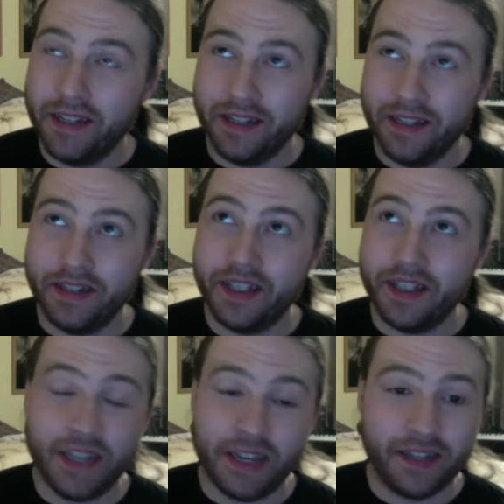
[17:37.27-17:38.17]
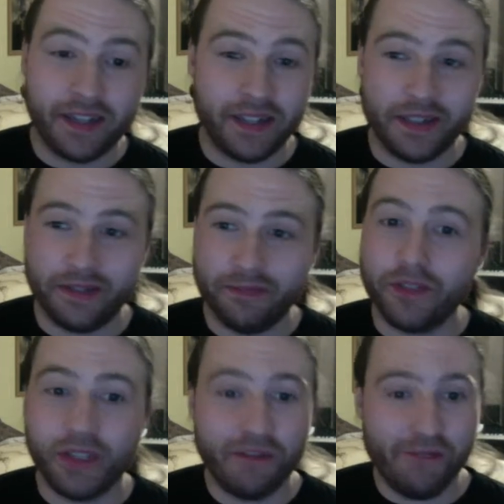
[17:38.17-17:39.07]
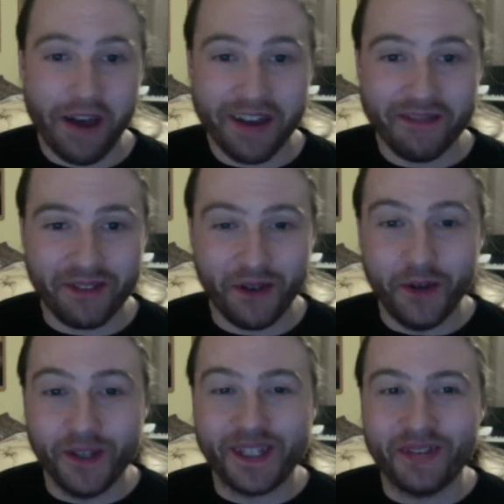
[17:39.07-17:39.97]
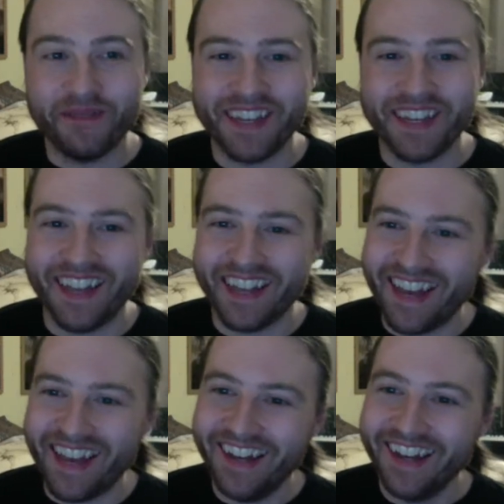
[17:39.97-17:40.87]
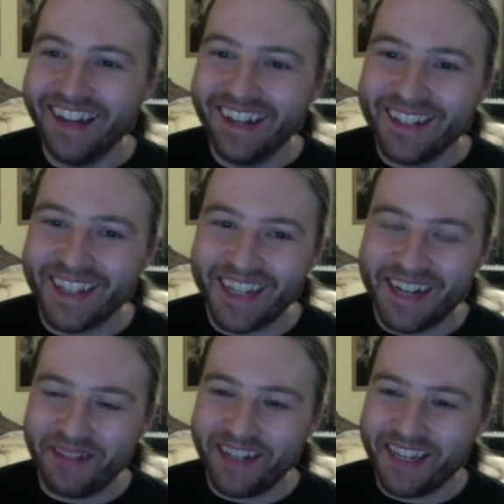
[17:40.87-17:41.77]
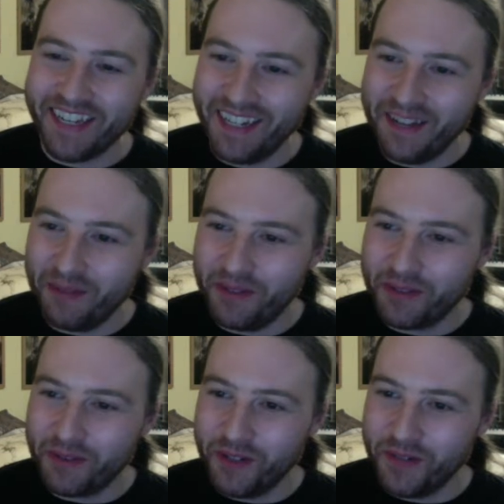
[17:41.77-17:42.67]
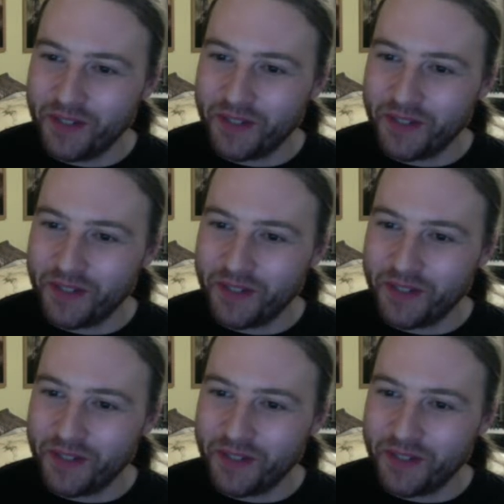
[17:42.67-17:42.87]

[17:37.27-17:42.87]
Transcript: 6 survived or something like that, so they definitely kill a lot more dwarves.